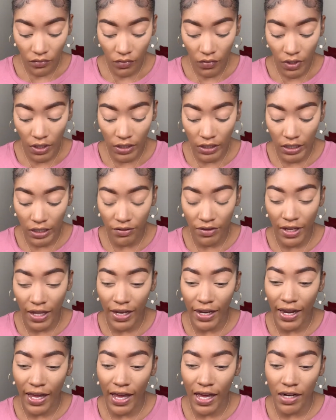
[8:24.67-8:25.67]
leave that
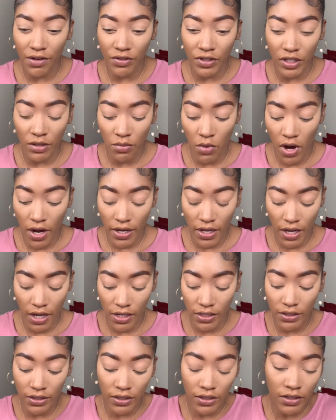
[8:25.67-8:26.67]
line of
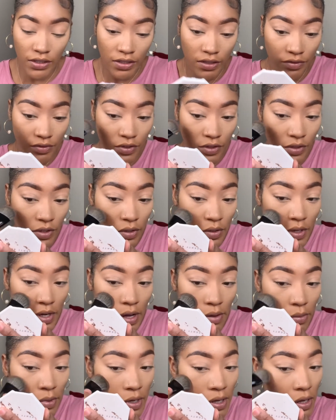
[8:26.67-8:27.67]
demarcation. You know what I
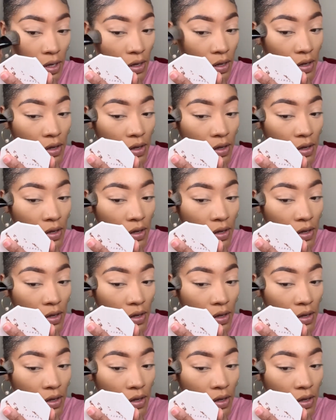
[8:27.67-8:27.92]
mean?